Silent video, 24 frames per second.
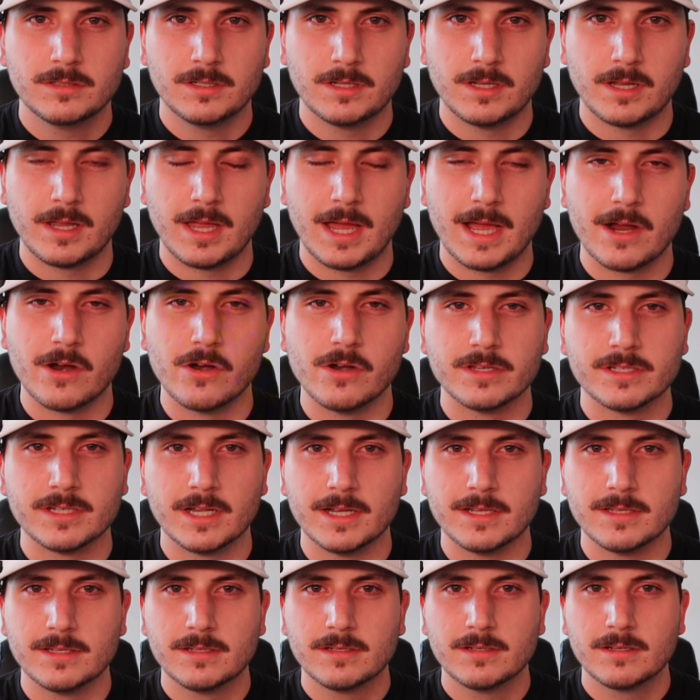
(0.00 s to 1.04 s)
iron
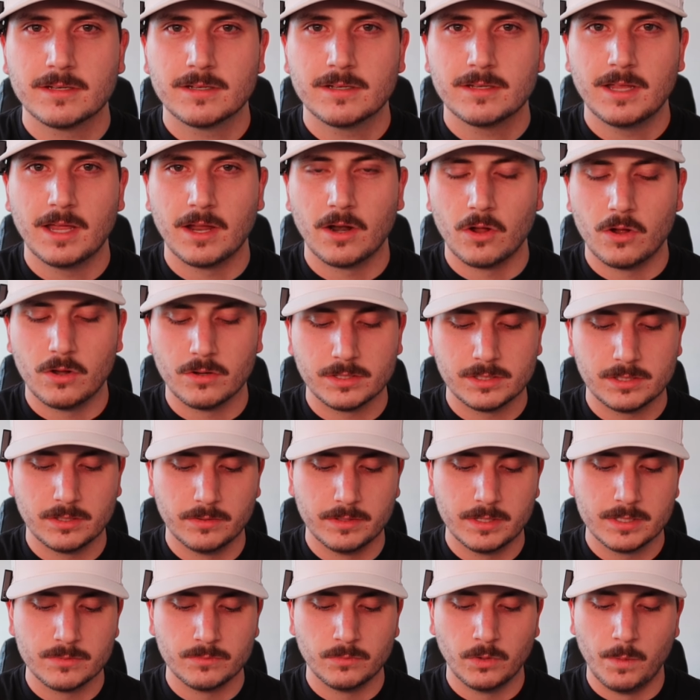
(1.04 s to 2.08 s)
sights at all, so
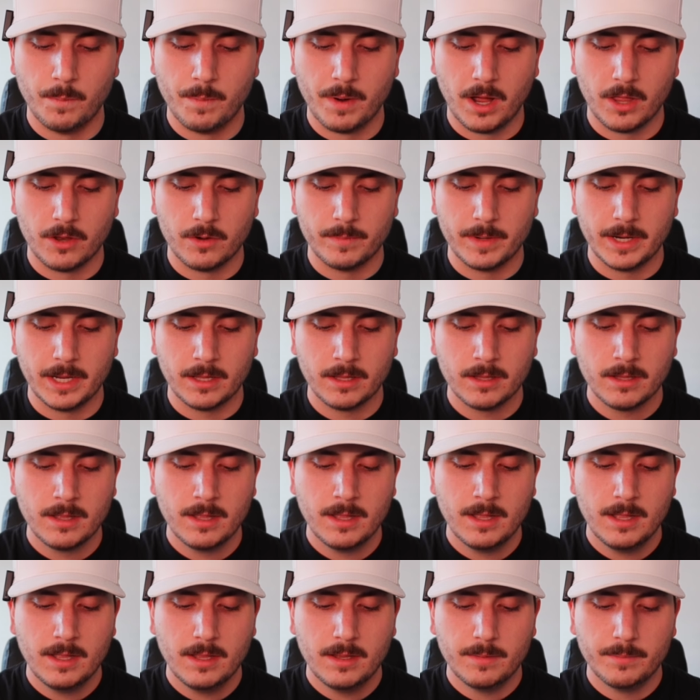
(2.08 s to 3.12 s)
it doesn't really bother me.
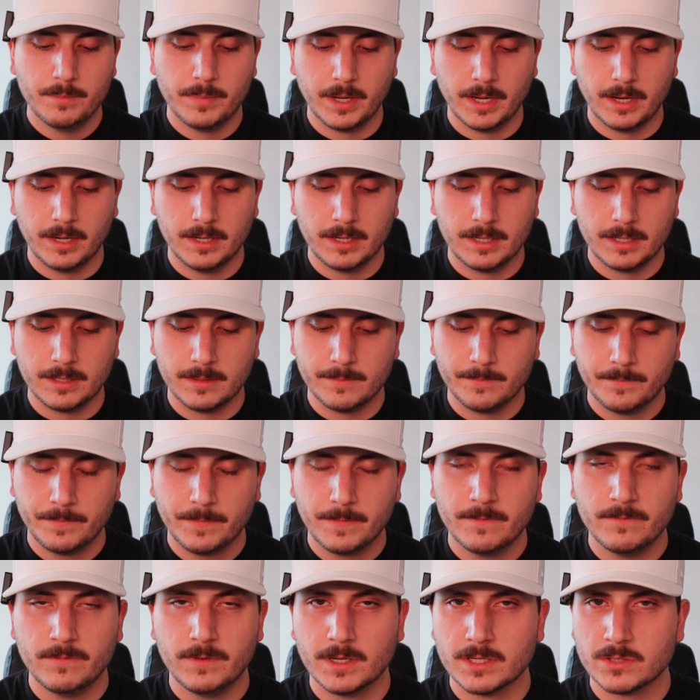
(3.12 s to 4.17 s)
But
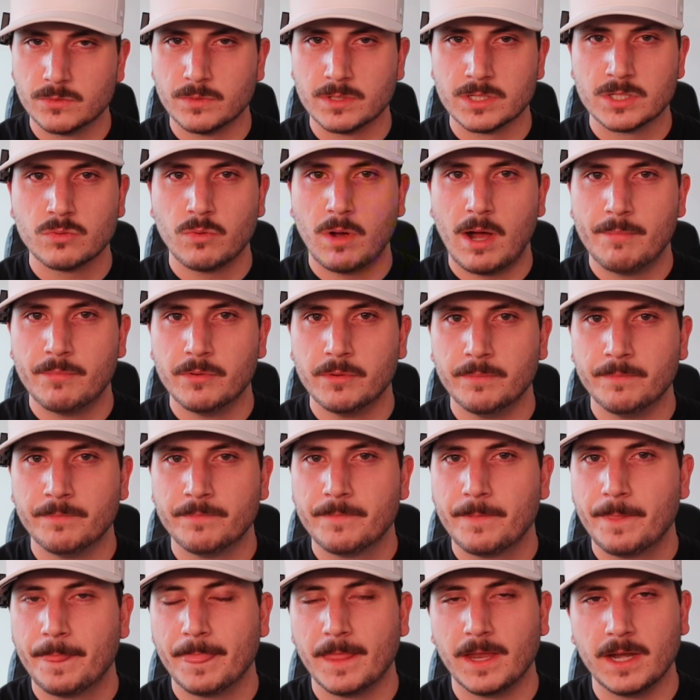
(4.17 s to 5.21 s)
if you guys want to swap them
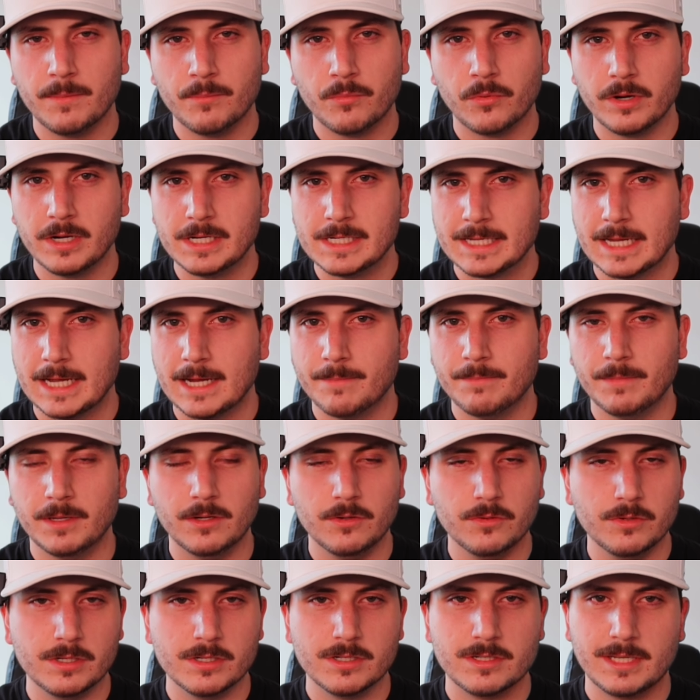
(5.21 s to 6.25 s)
at any point in time, they
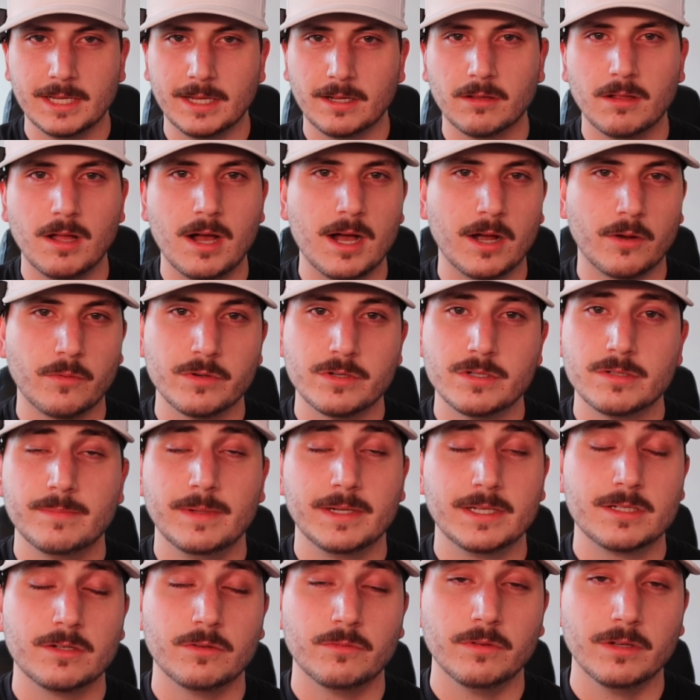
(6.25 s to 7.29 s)
do just take Glock, which
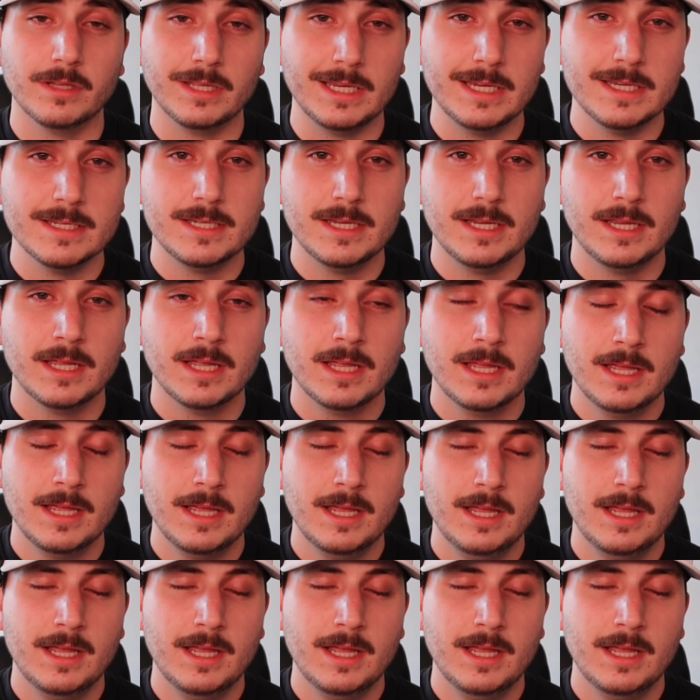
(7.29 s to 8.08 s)
makes it really easy